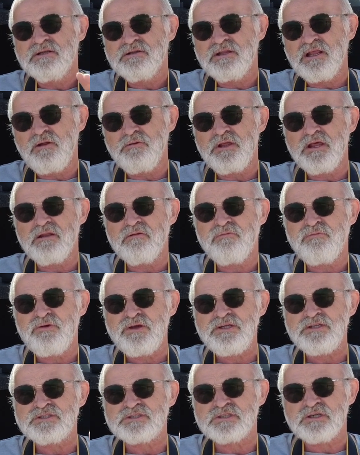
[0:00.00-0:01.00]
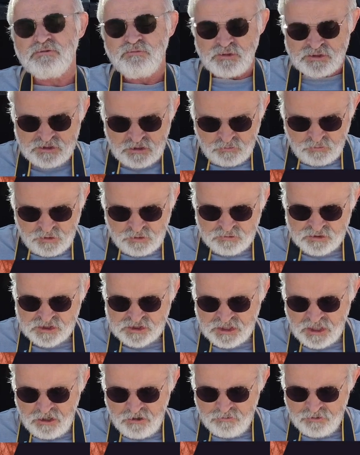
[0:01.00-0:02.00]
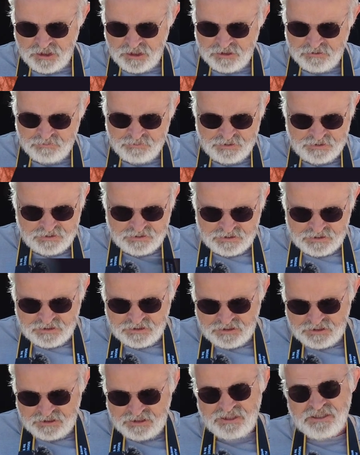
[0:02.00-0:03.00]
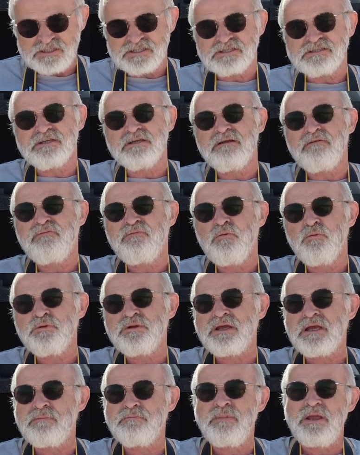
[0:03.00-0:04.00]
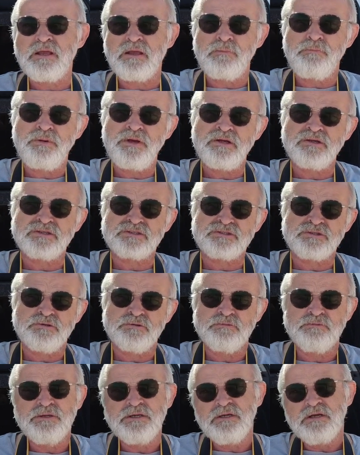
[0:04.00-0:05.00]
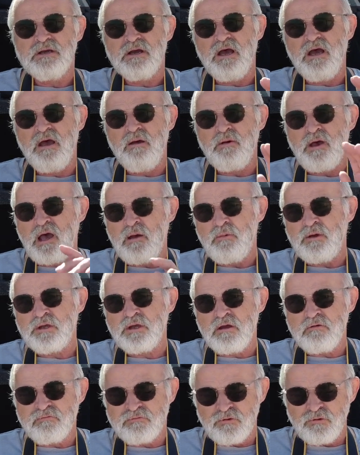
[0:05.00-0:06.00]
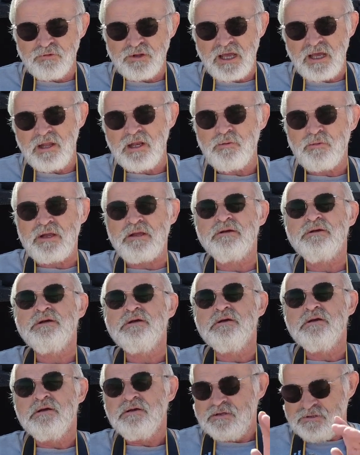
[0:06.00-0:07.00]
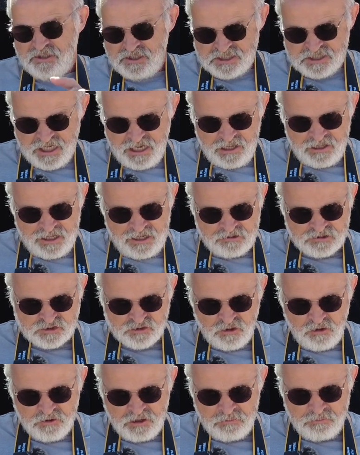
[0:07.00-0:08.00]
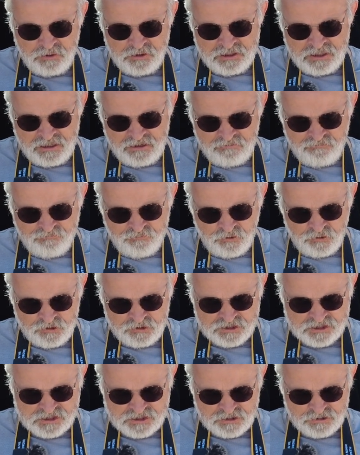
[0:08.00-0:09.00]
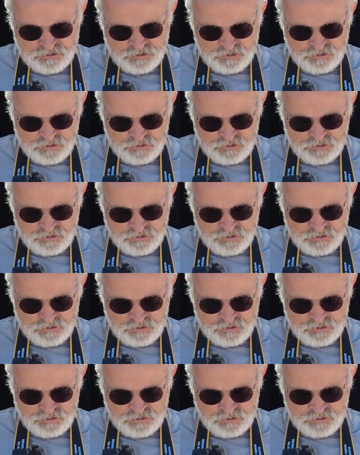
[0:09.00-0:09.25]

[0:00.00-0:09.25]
Now, the other feature, which I will show you, is the 48 megapixel. Uh, and we'll go through that. Anyway, let's get that drone up in the air first.